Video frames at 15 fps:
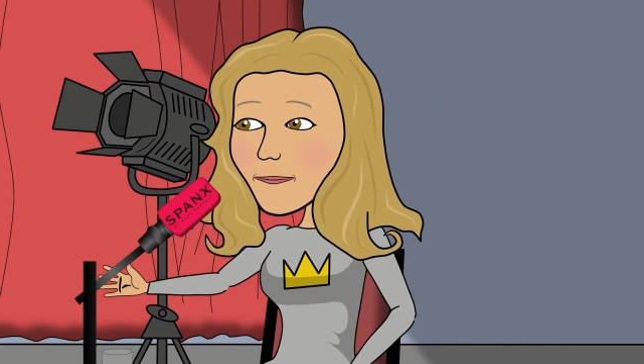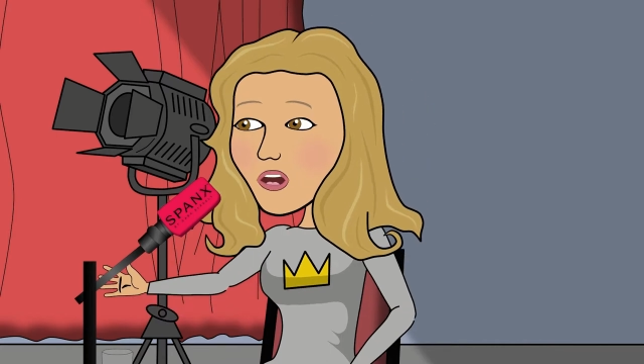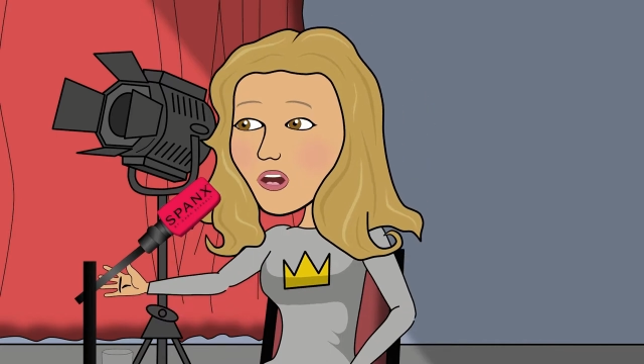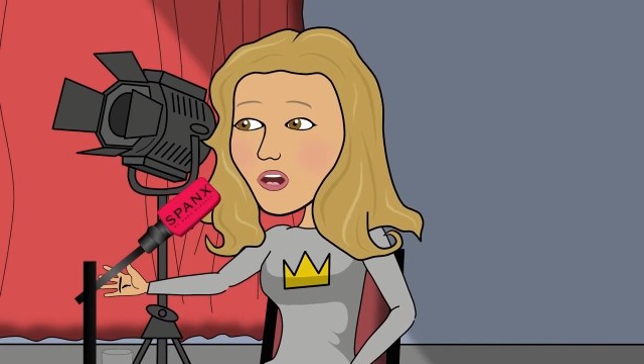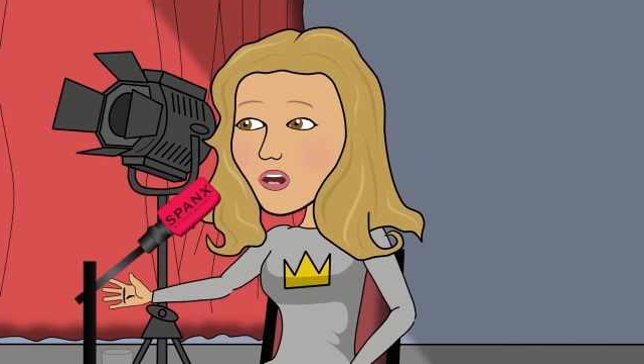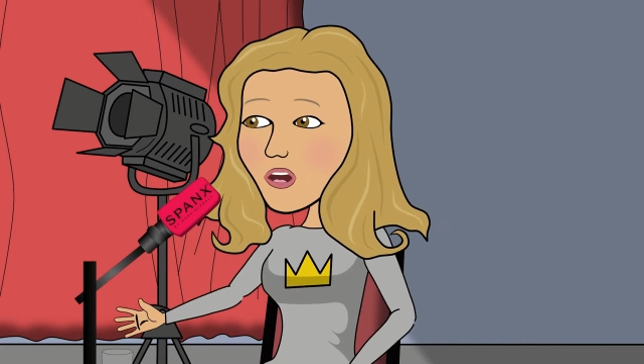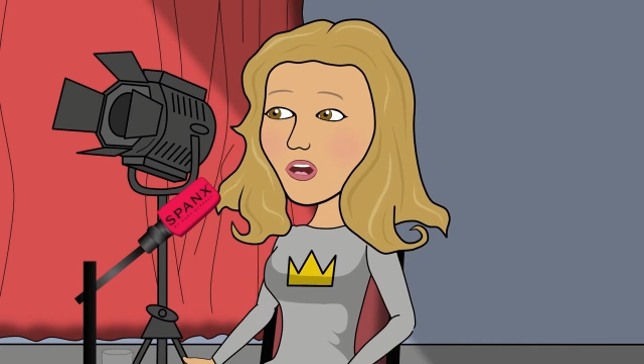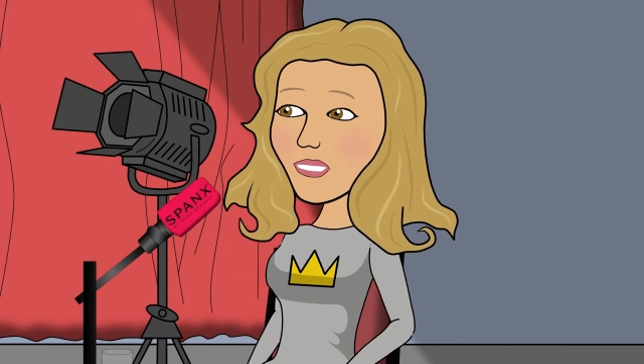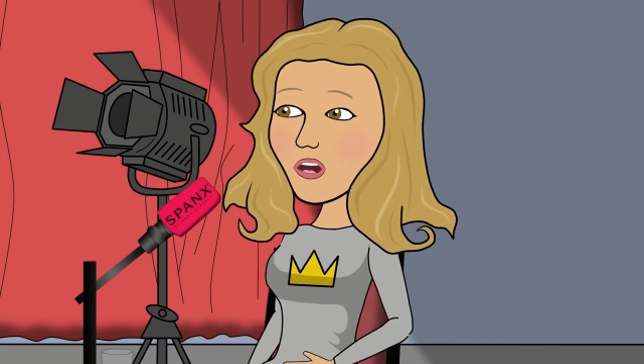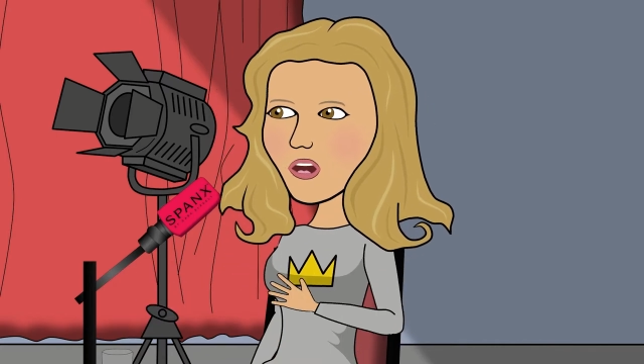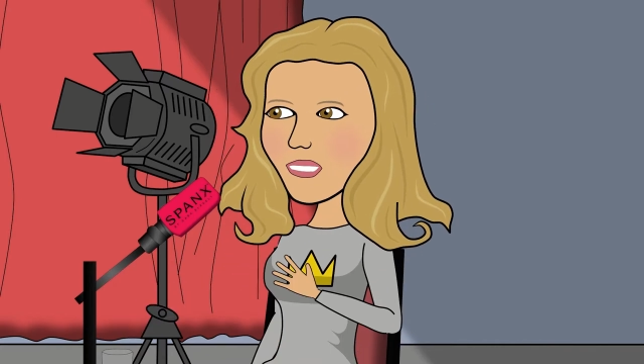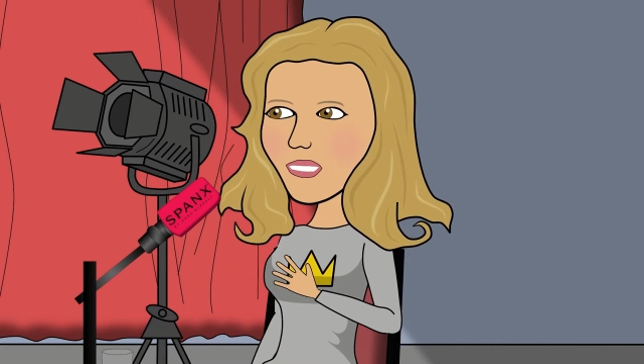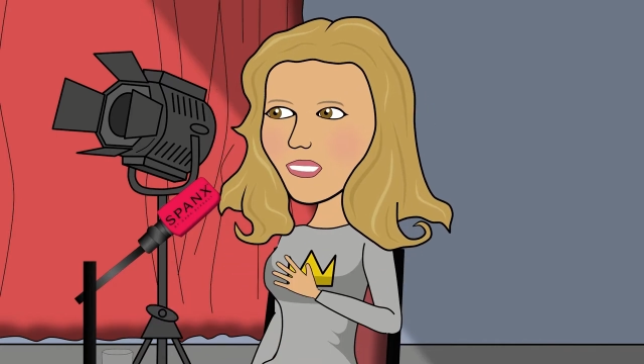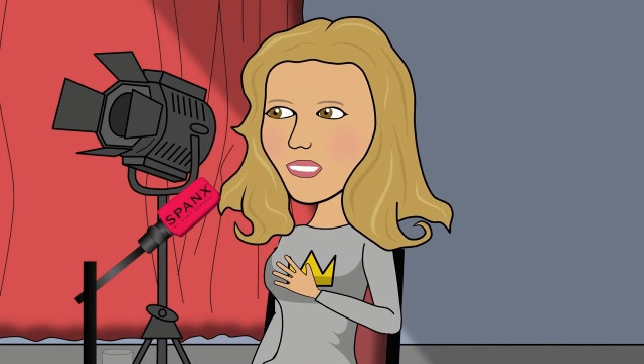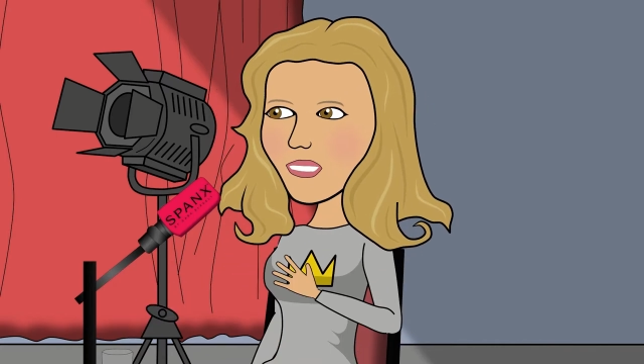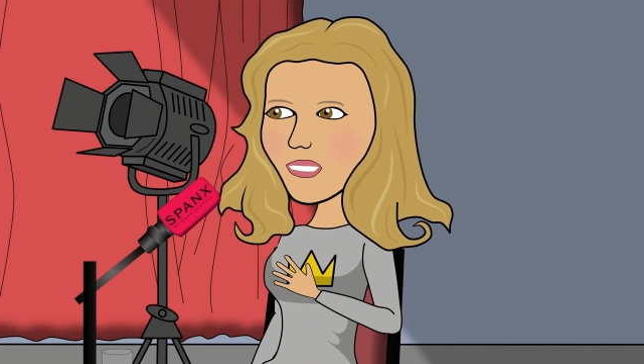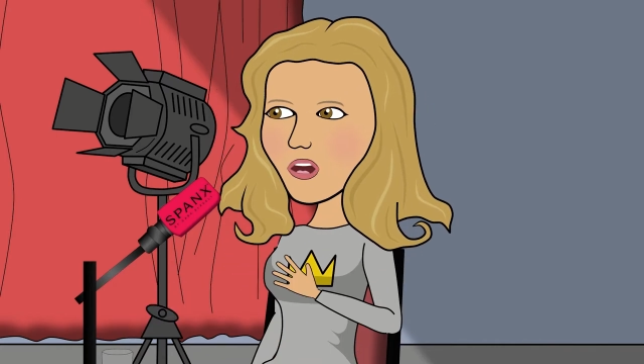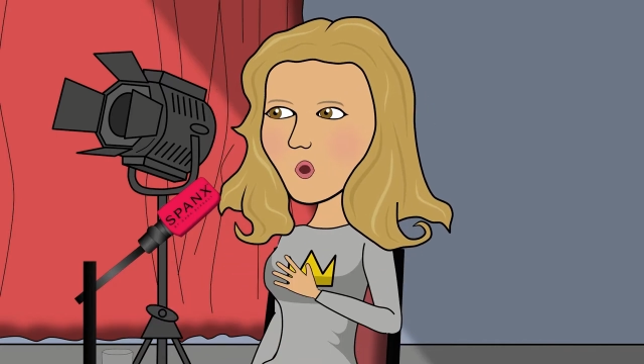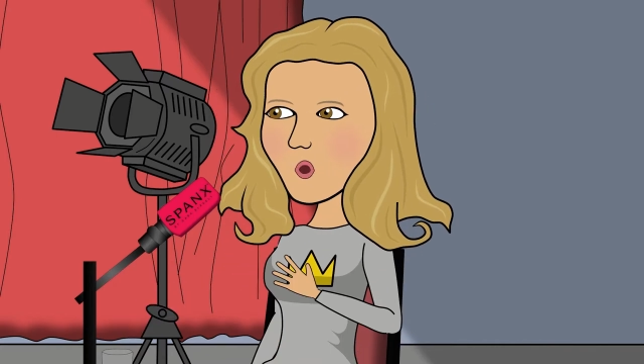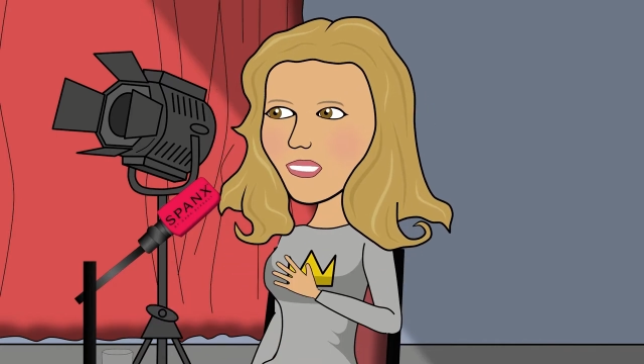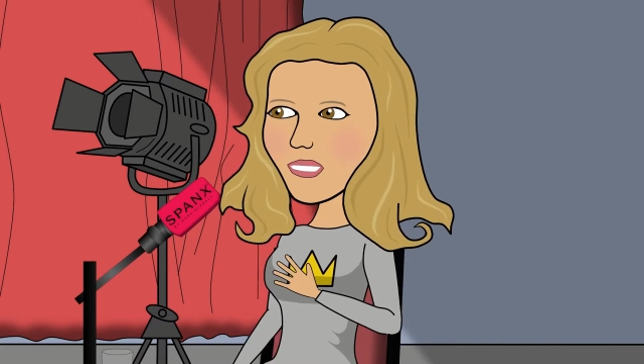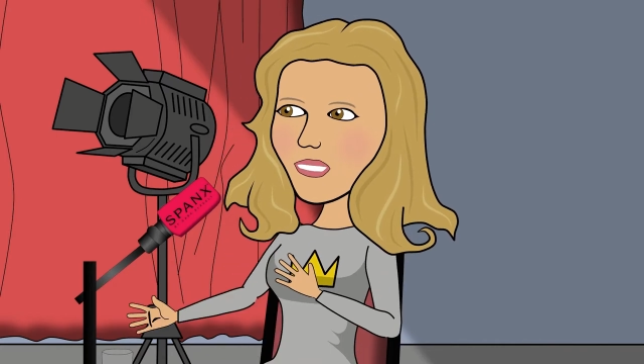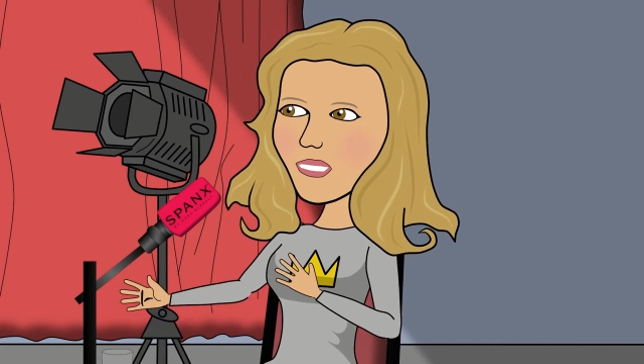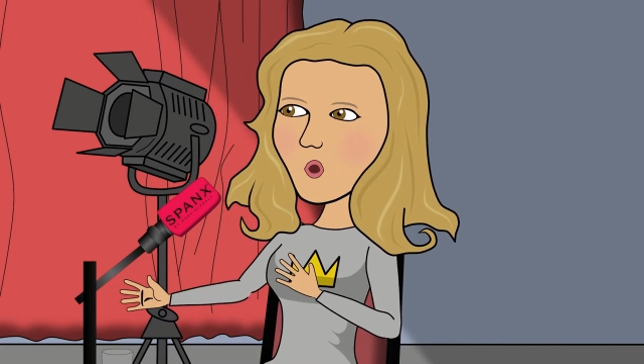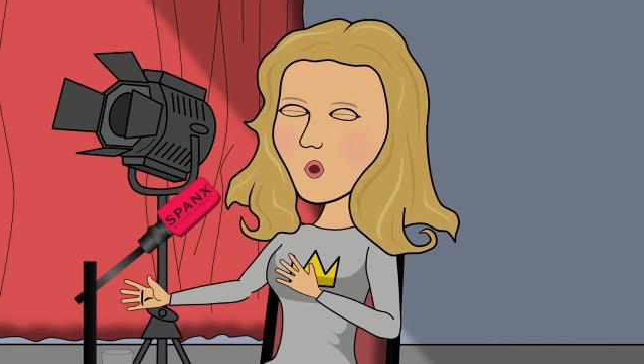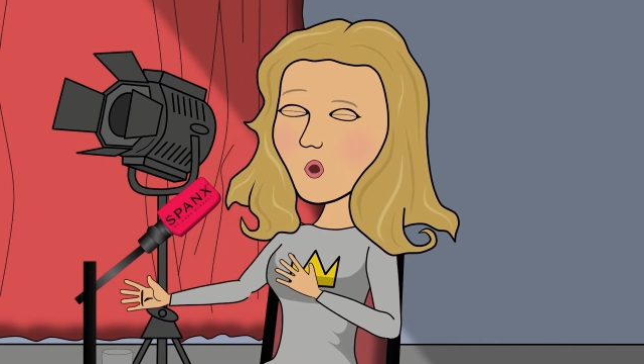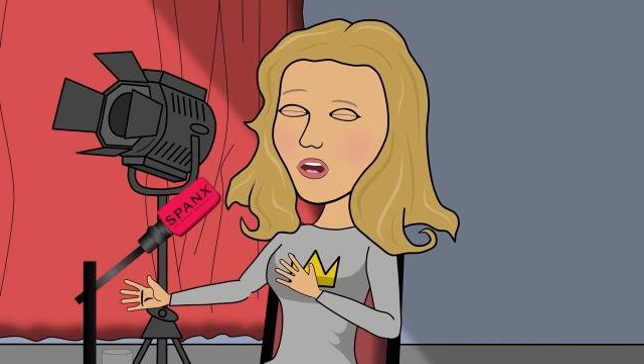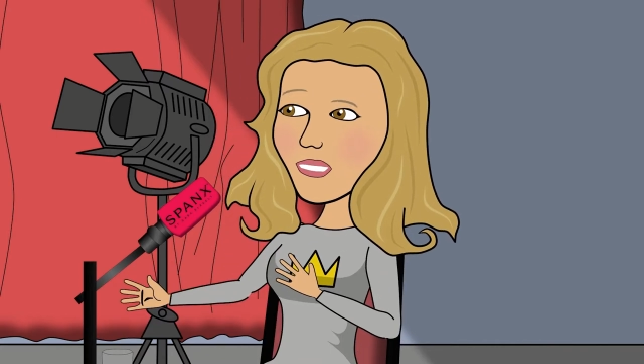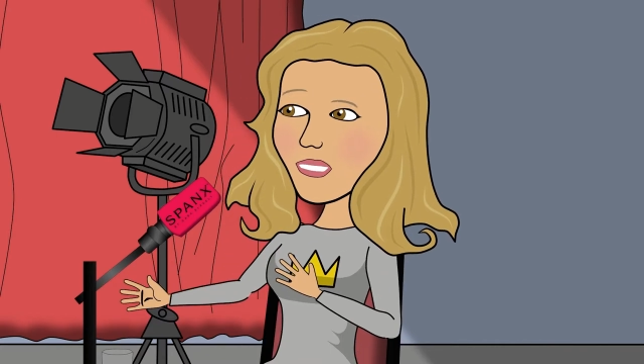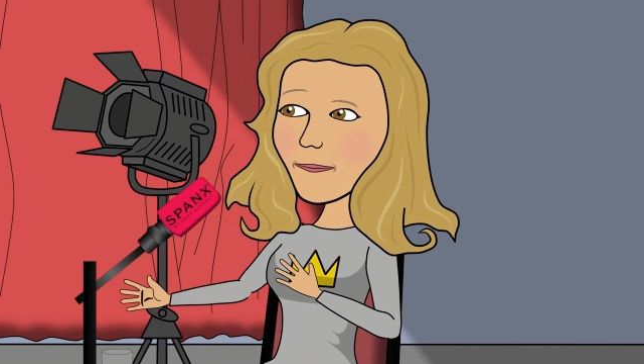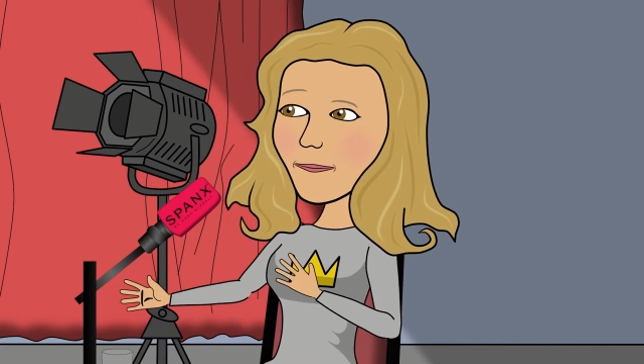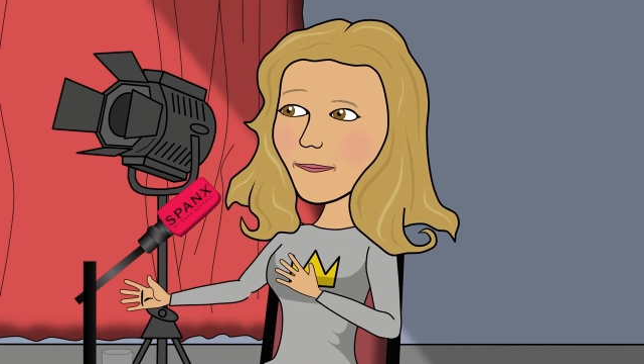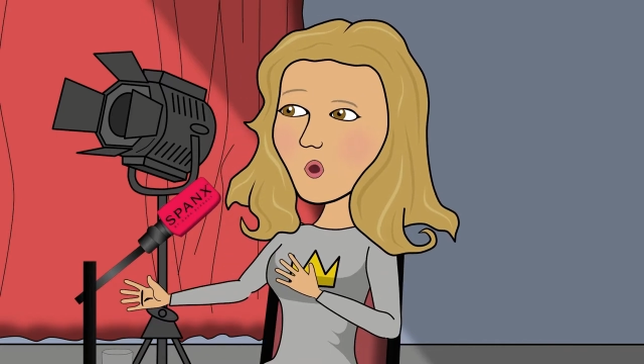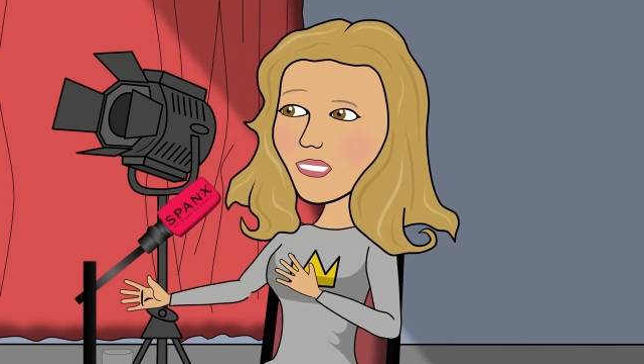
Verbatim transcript: But I had been doing, through Wayne Dyer,